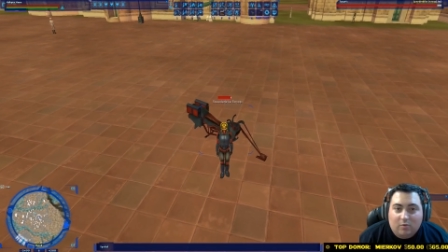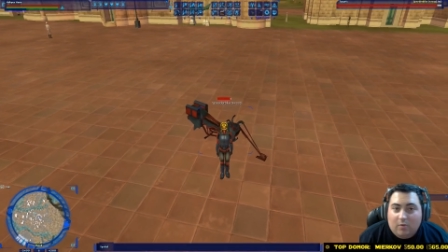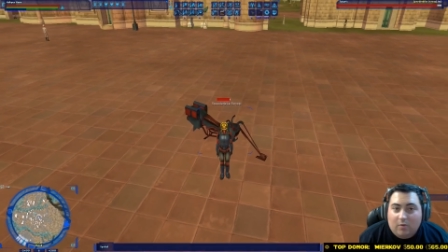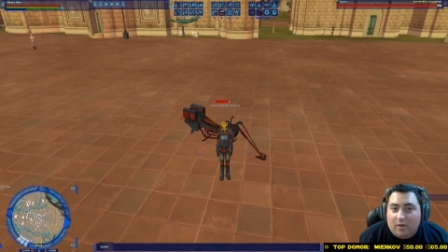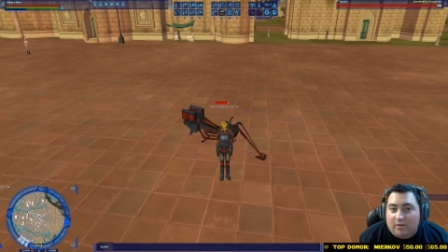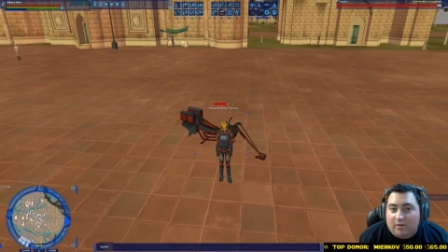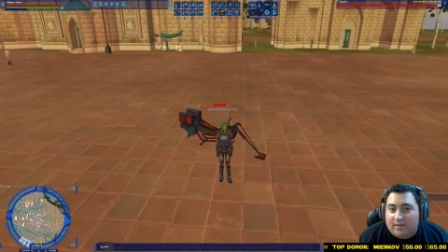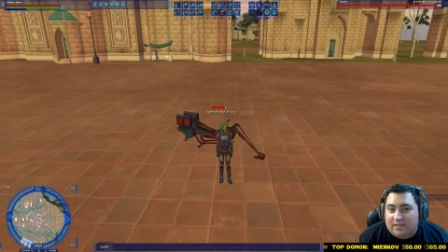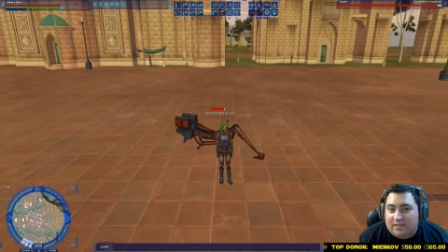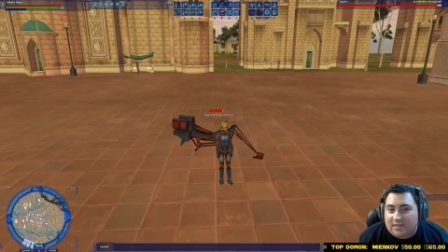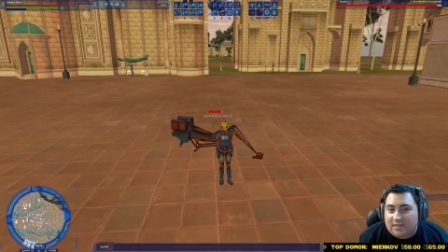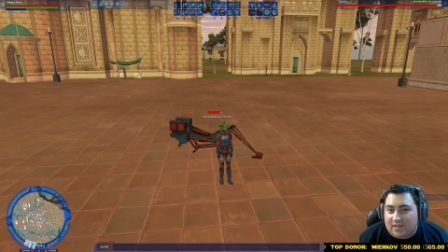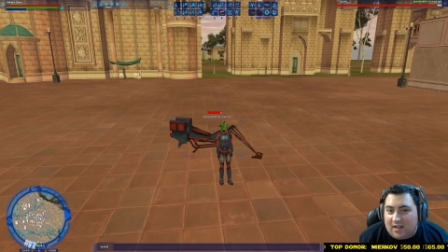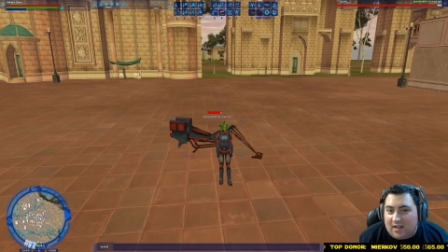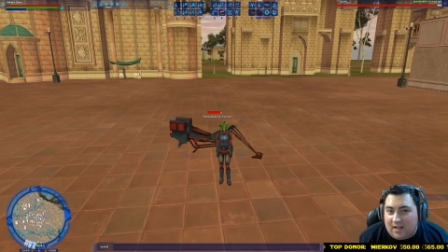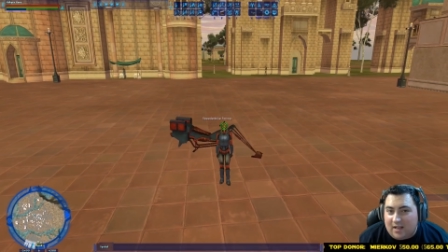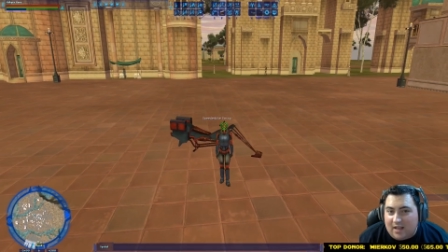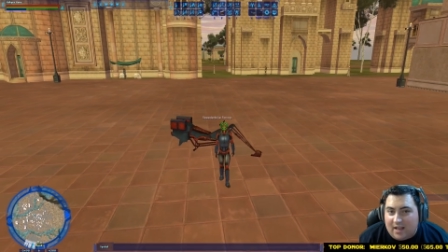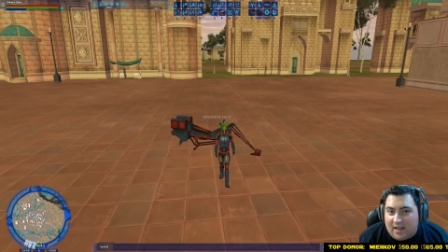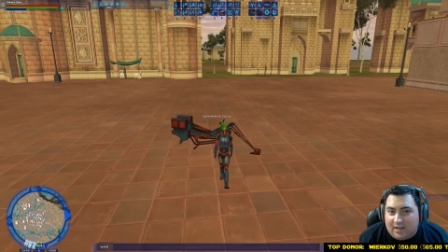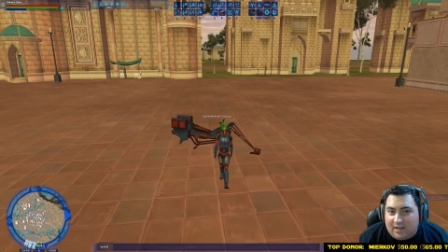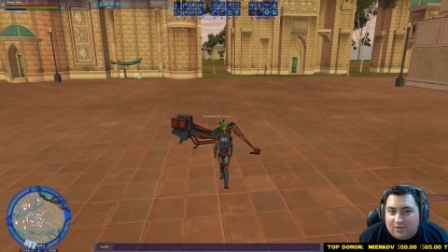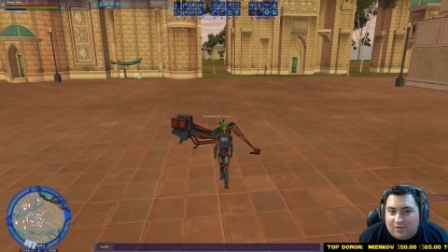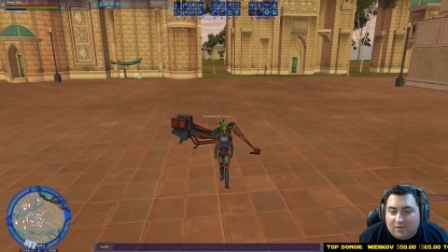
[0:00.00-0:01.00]
Well, it's not
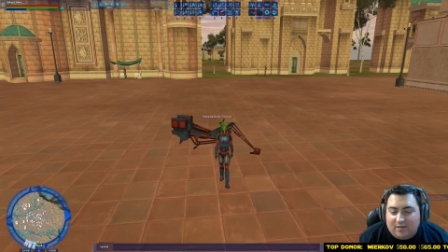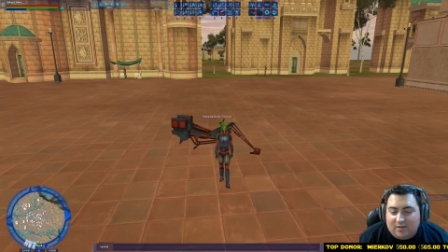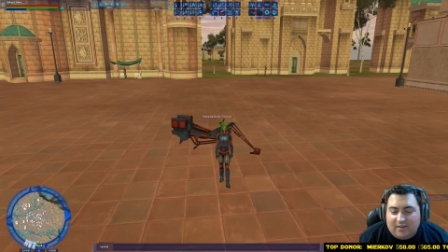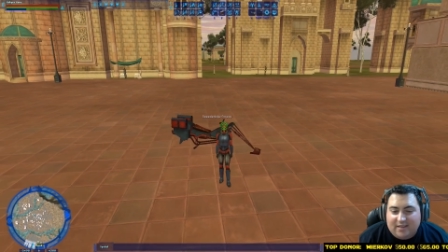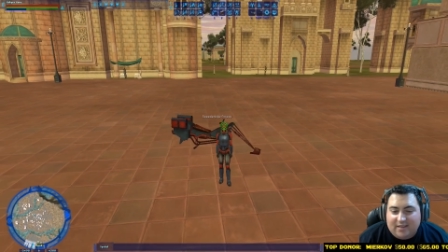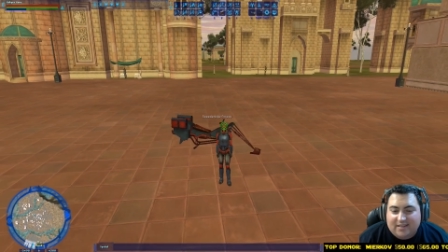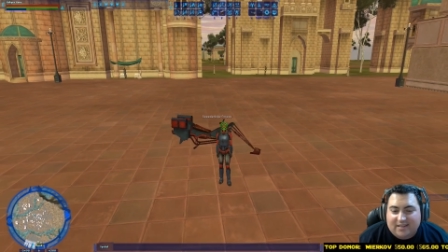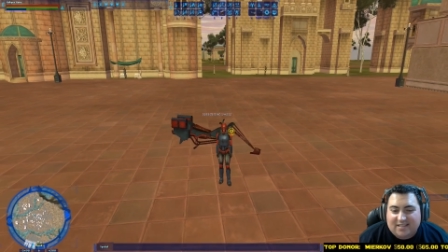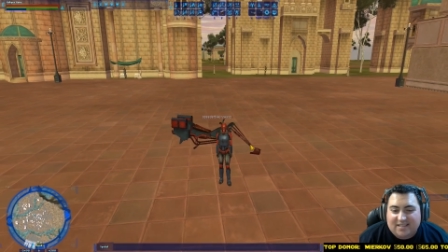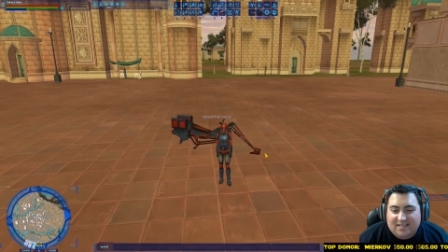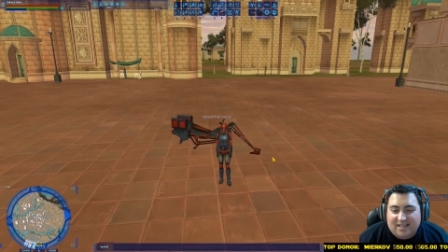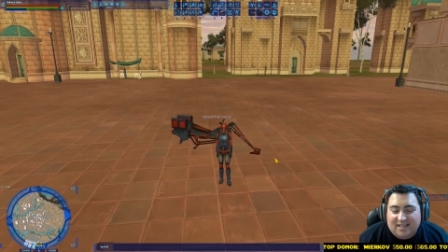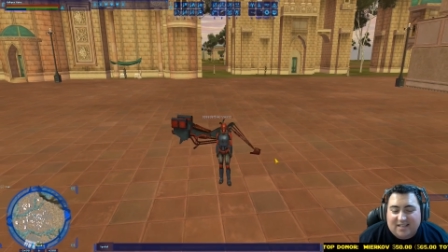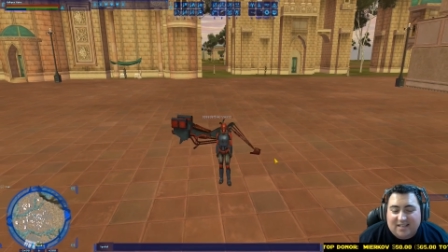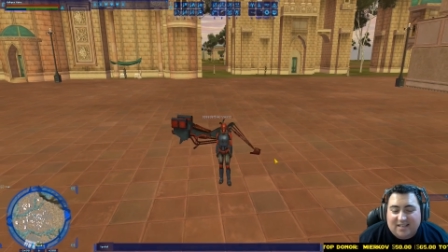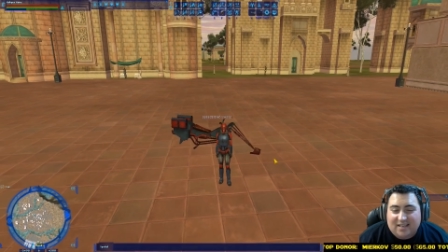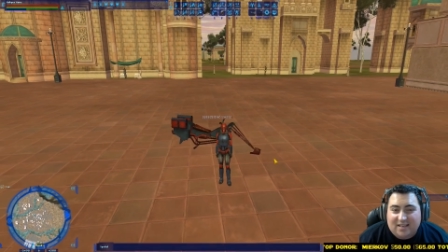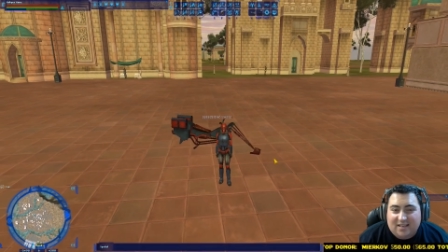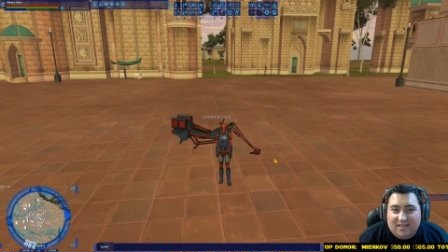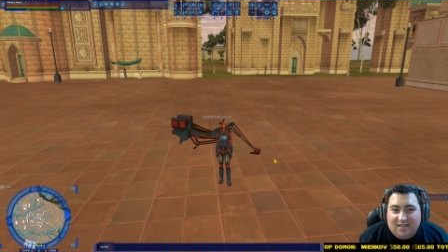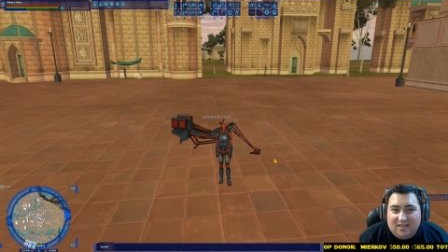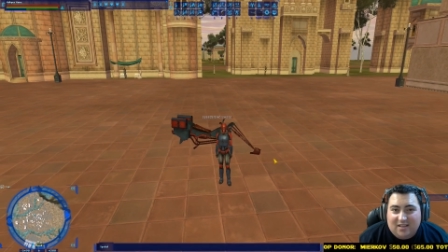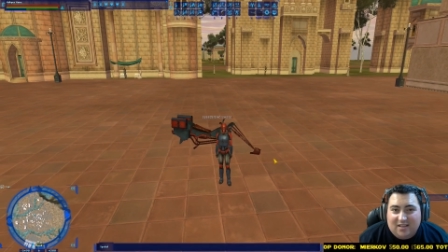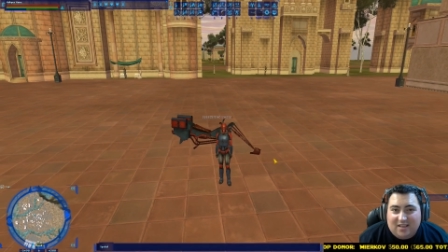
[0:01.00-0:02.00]
actually a setting
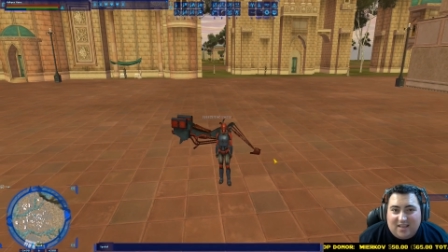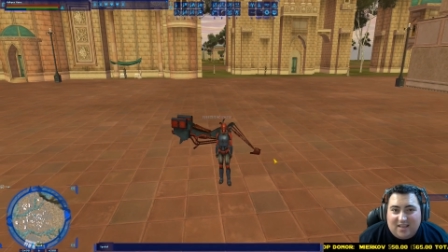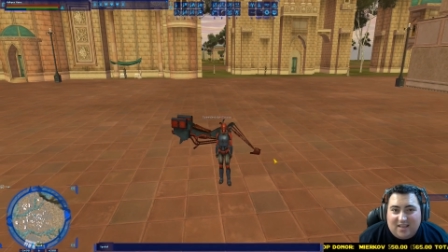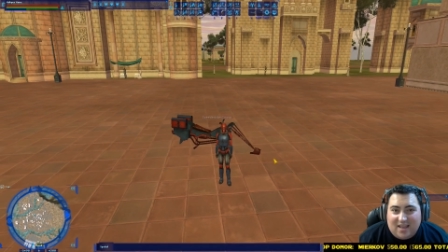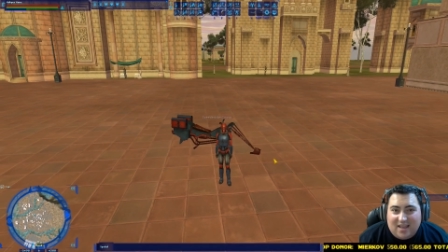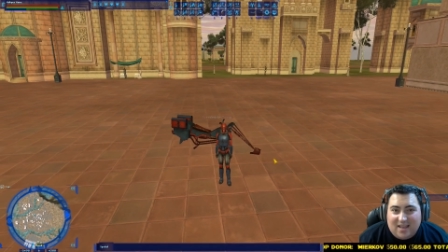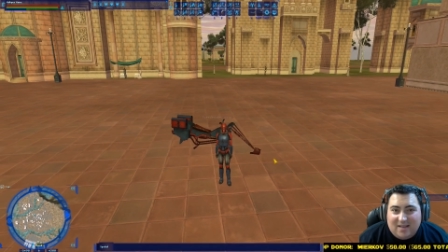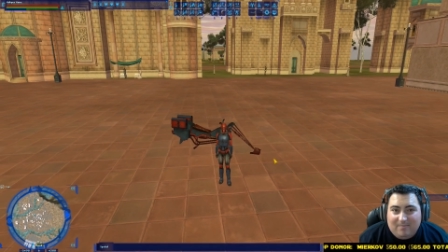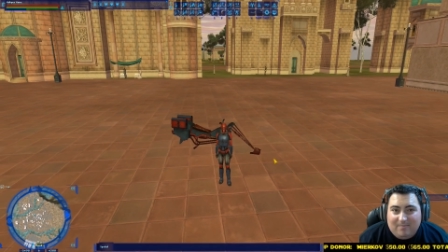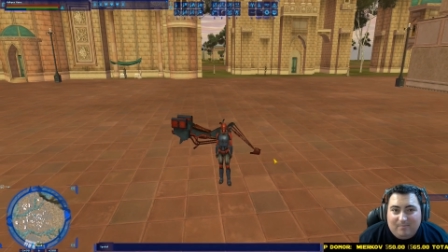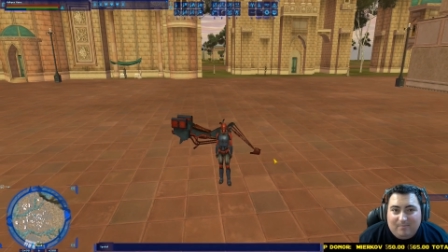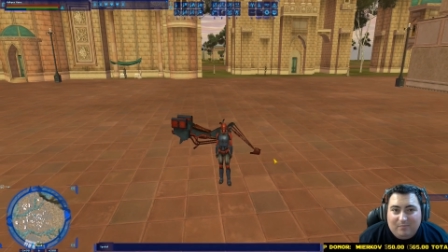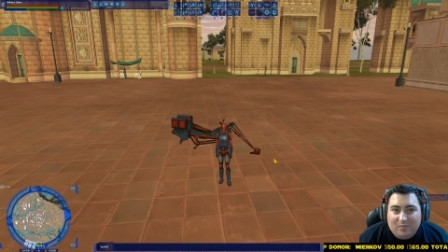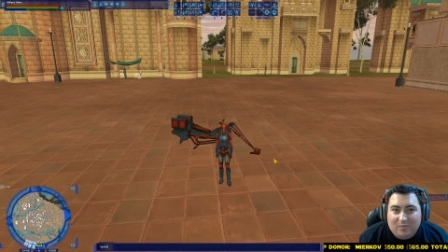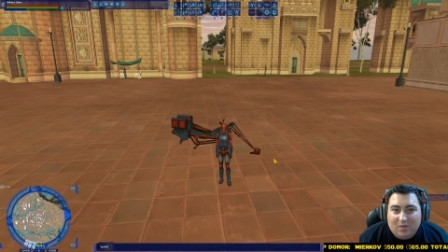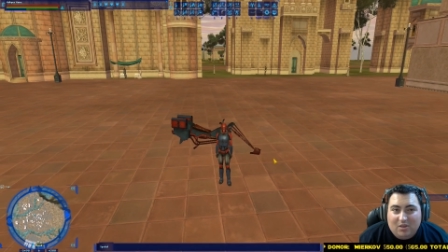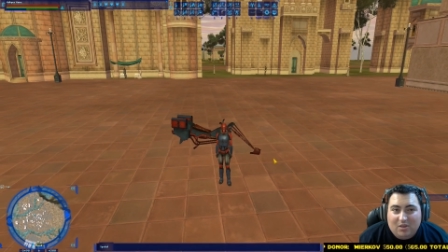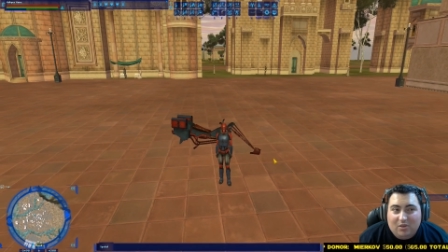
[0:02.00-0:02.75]
in the game.